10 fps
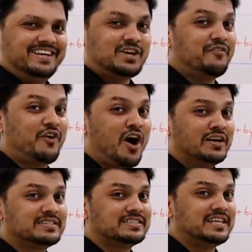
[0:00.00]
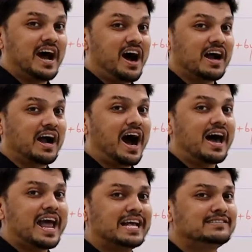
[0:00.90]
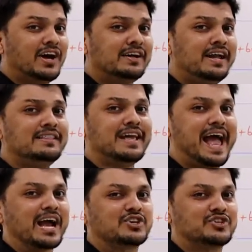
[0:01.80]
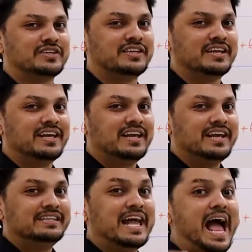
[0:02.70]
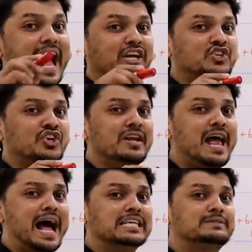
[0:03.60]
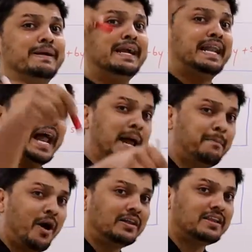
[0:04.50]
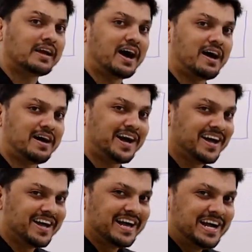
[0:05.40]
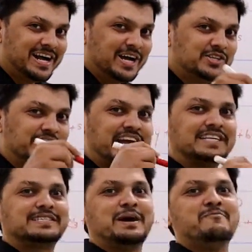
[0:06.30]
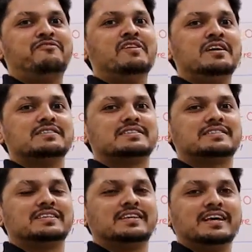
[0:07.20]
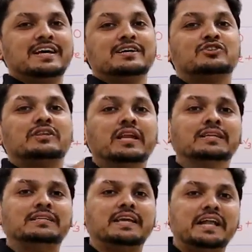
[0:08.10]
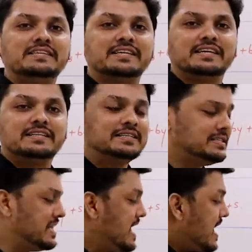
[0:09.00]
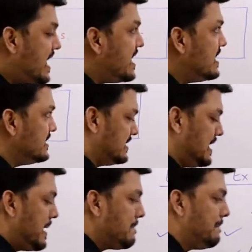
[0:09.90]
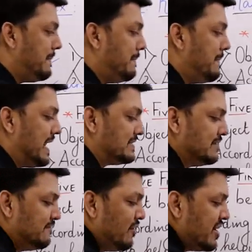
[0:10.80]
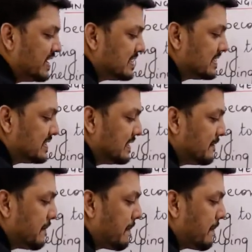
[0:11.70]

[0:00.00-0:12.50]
So of course, a car has not done the action. The action has been done upon the car. So it has come first. So this sentence is passive voice.